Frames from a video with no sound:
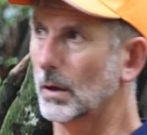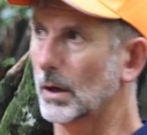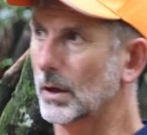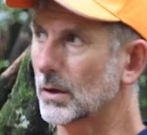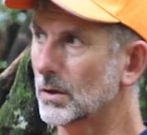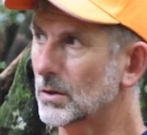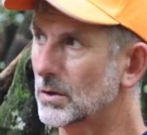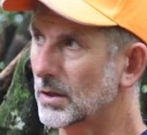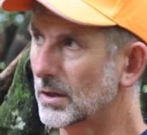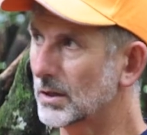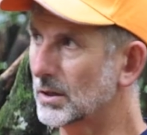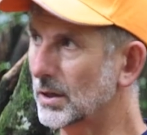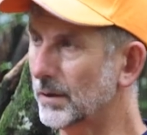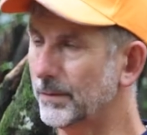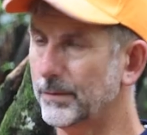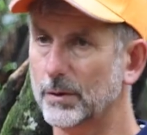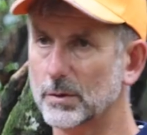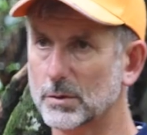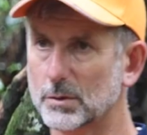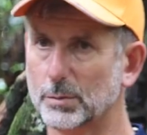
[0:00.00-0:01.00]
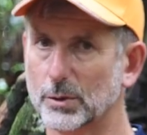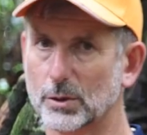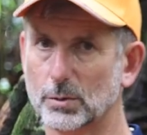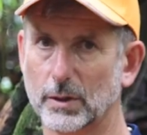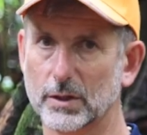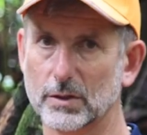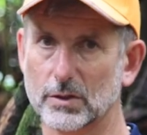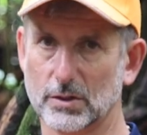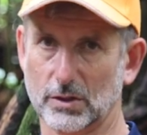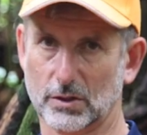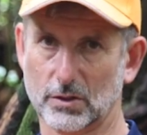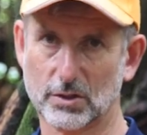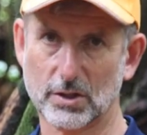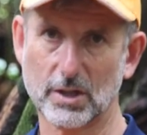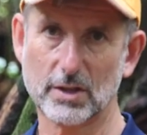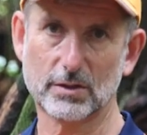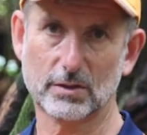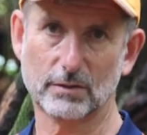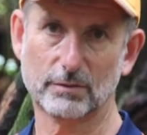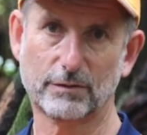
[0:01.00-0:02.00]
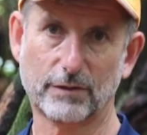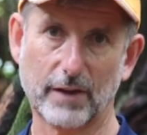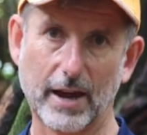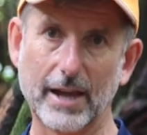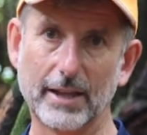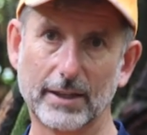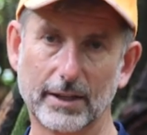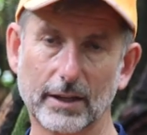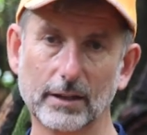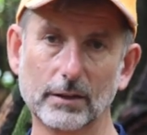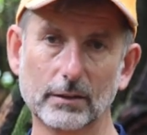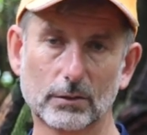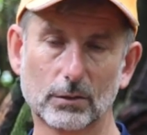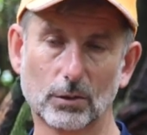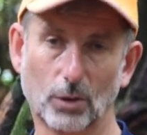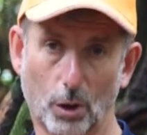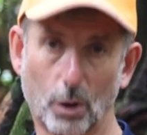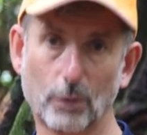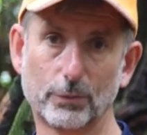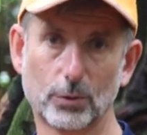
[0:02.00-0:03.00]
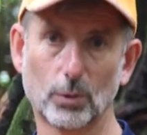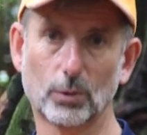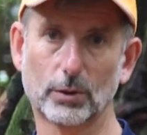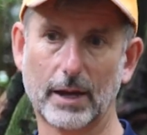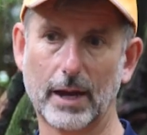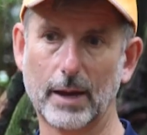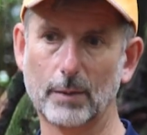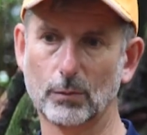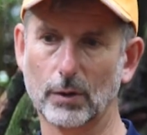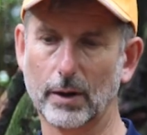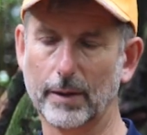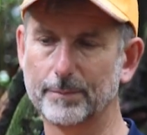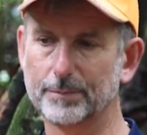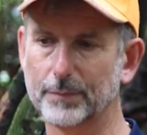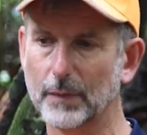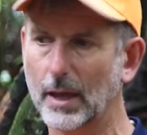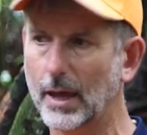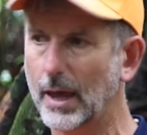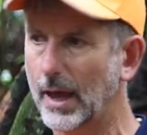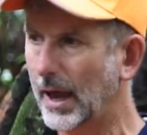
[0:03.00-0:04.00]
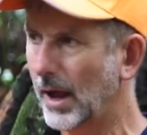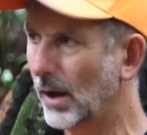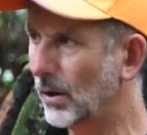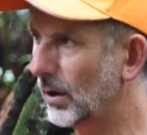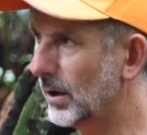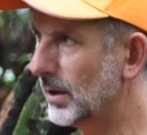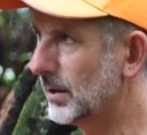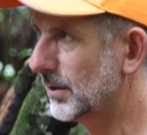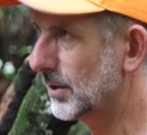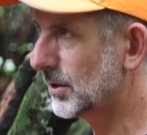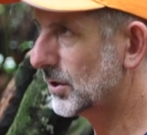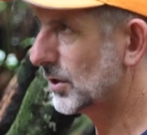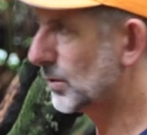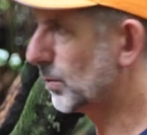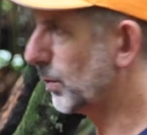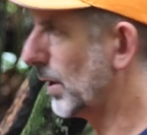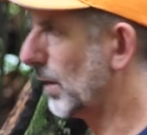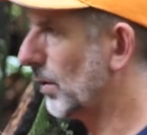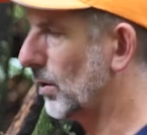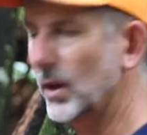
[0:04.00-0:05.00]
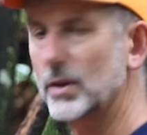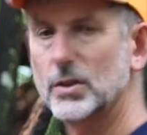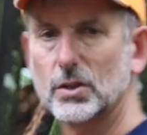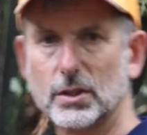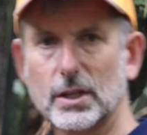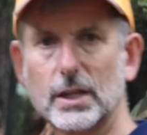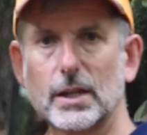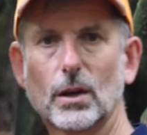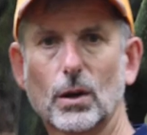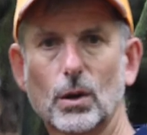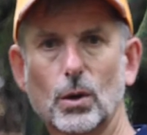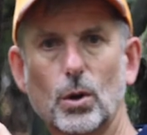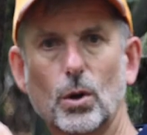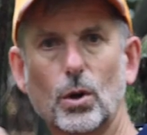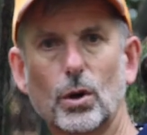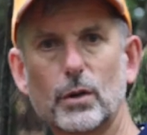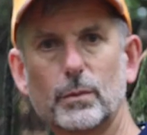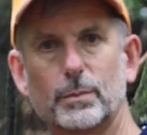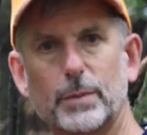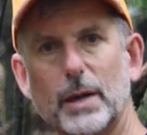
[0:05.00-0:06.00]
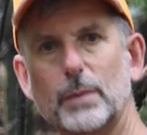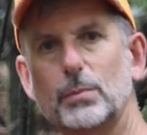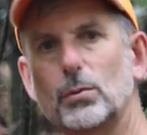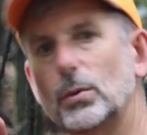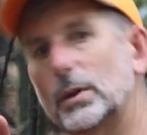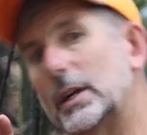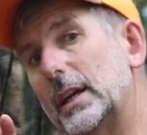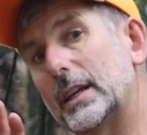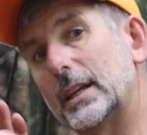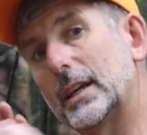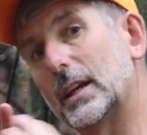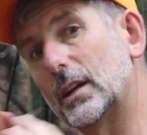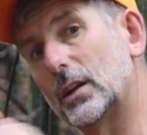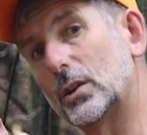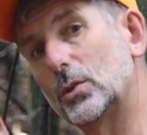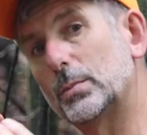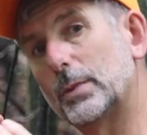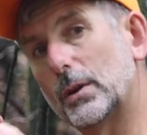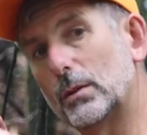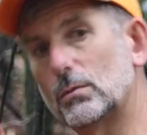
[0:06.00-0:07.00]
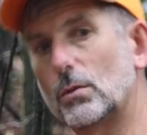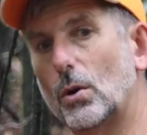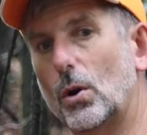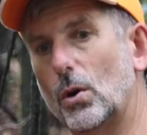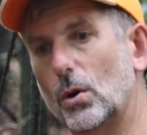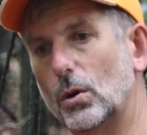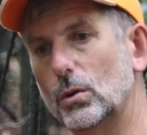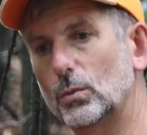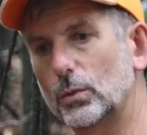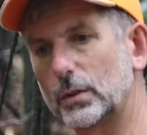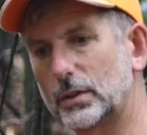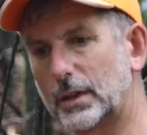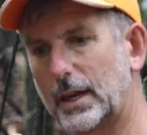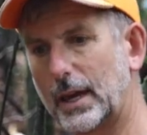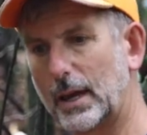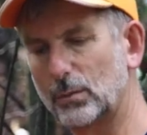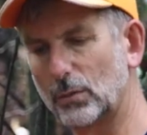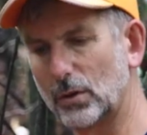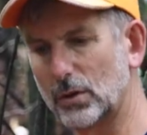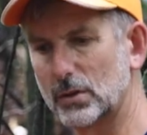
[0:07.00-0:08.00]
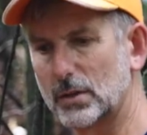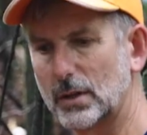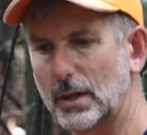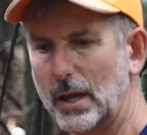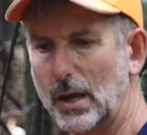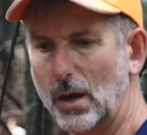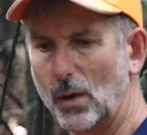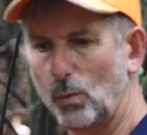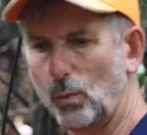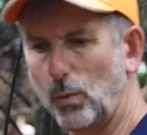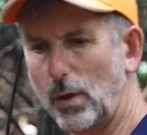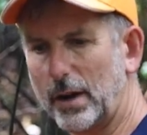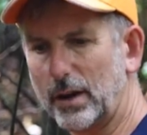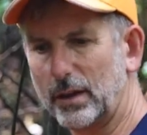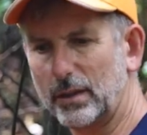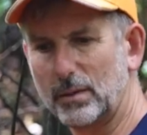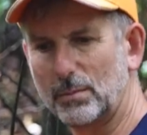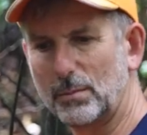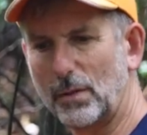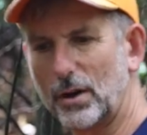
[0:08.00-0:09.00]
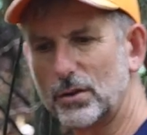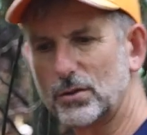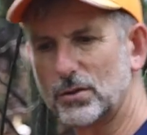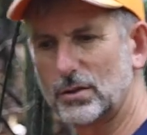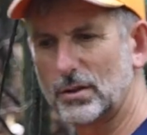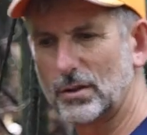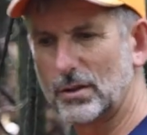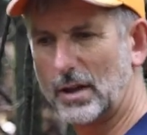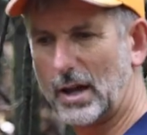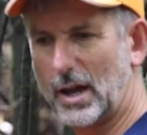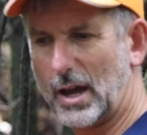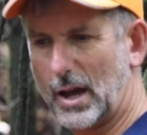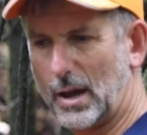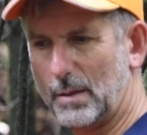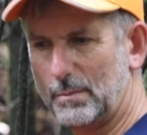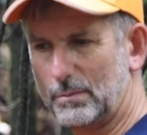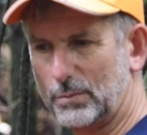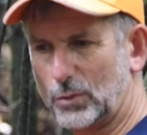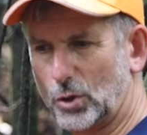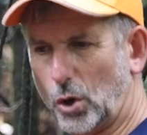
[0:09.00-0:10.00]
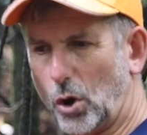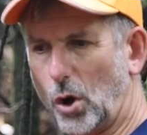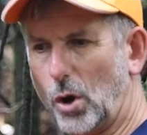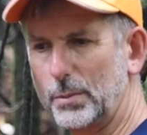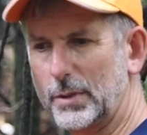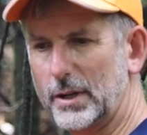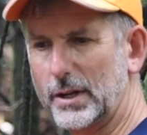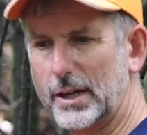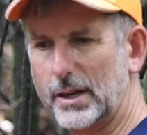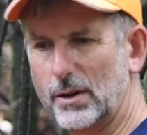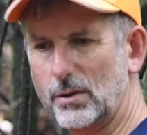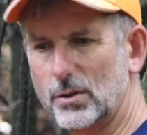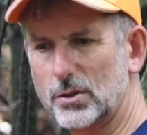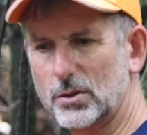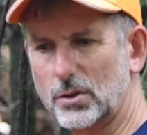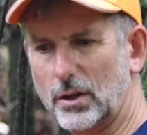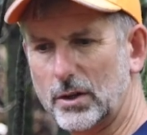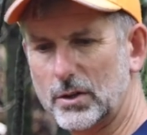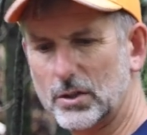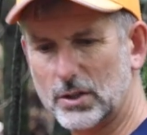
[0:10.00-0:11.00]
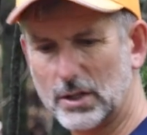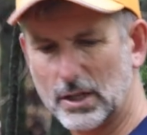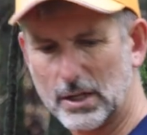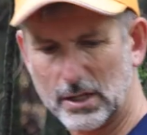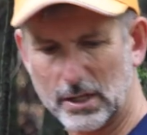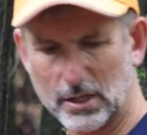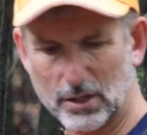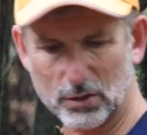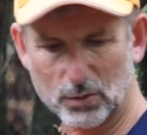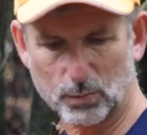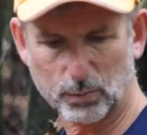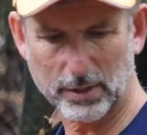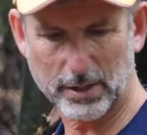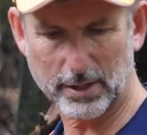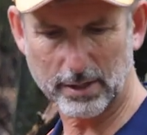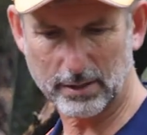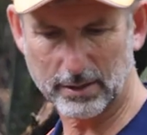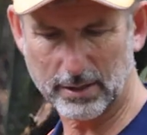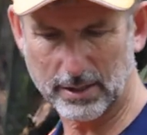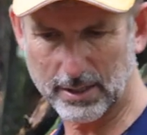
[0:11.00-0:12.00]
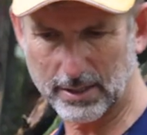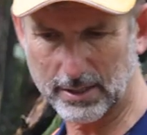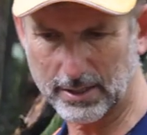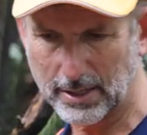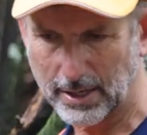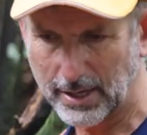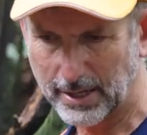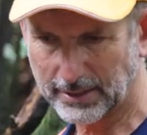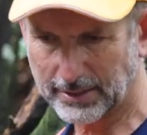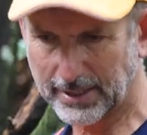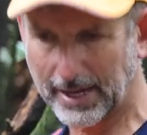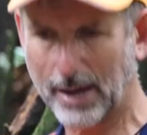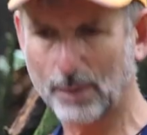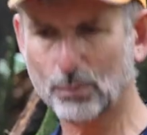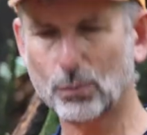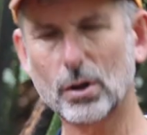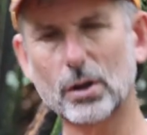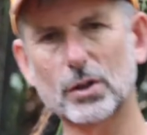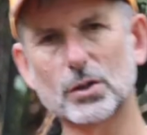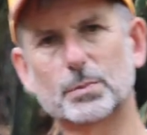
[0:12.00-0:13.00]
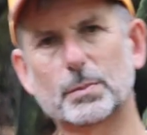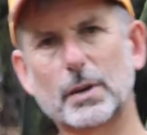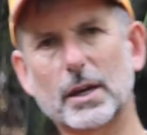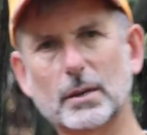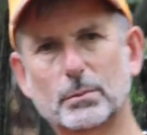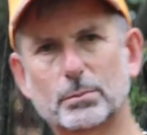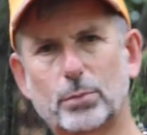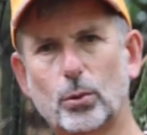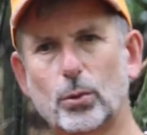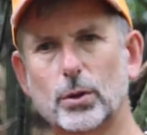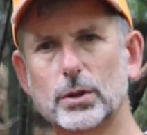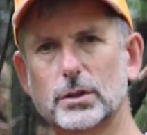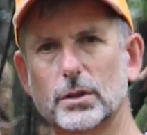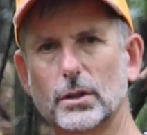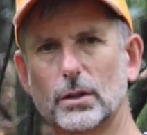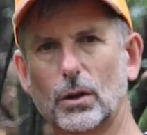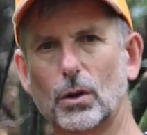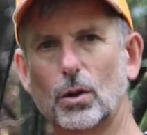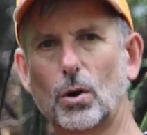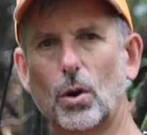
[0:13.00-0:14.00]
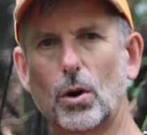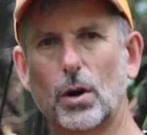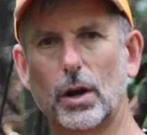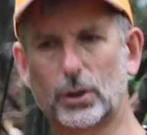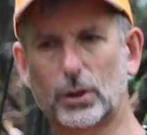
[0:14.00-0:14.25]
It is the difference between success and failure of your camera. And this is where I see a lot of people getting a little bit wrong with cameras. One of the most common errors I see is where the camera is being pointed a lot